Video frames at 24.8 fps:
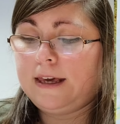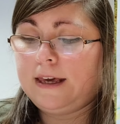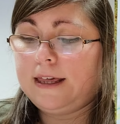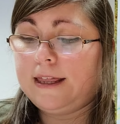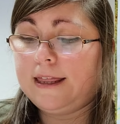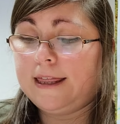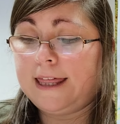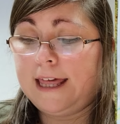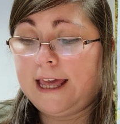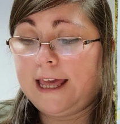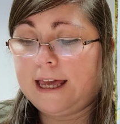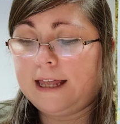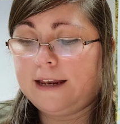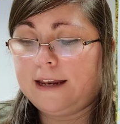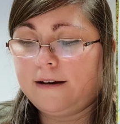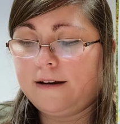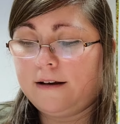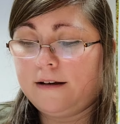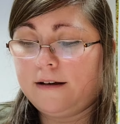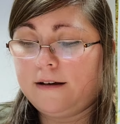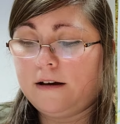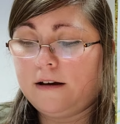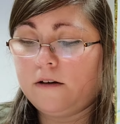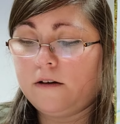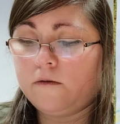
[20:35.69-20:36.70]
then
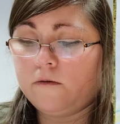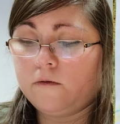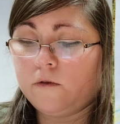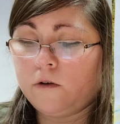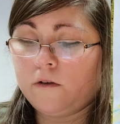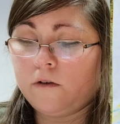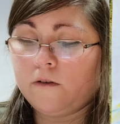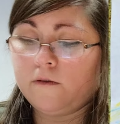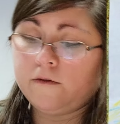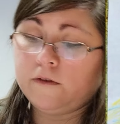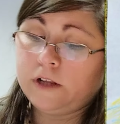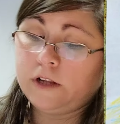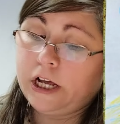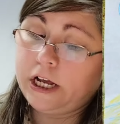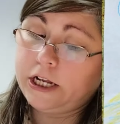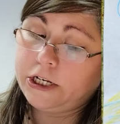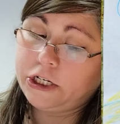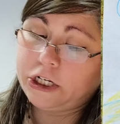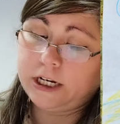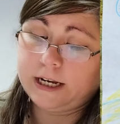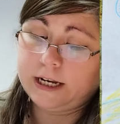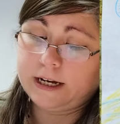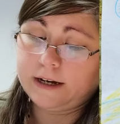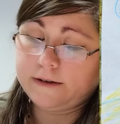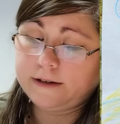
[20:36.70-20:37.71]
a row of
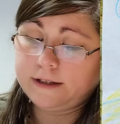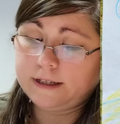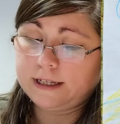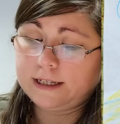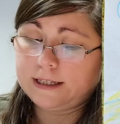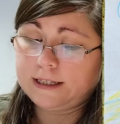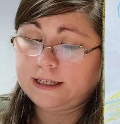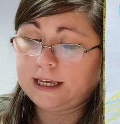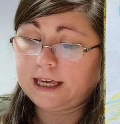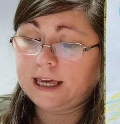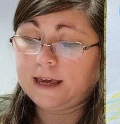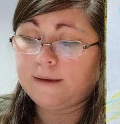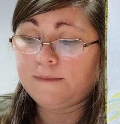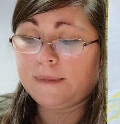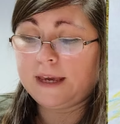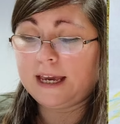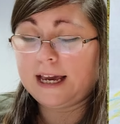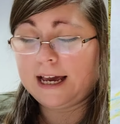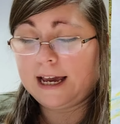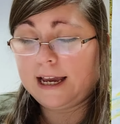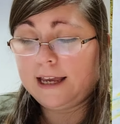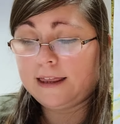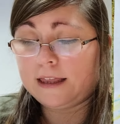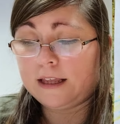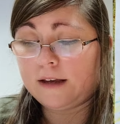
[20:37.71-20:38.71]
lodging houses, and
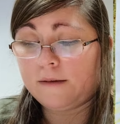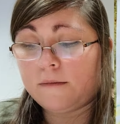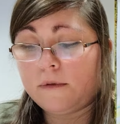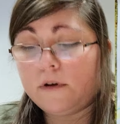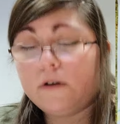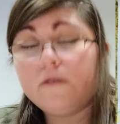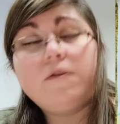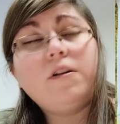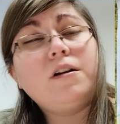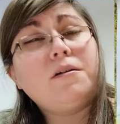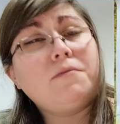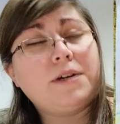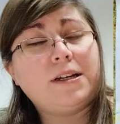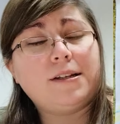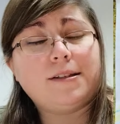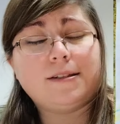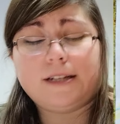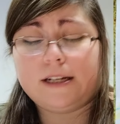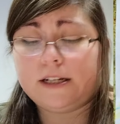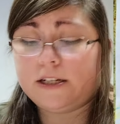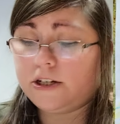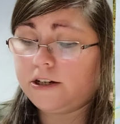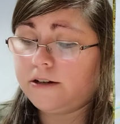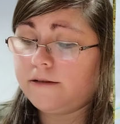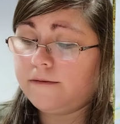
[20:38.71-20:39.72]
behind them a railway
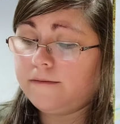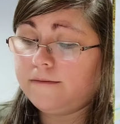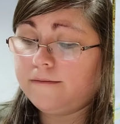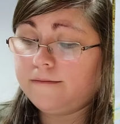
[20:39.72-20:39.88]
station.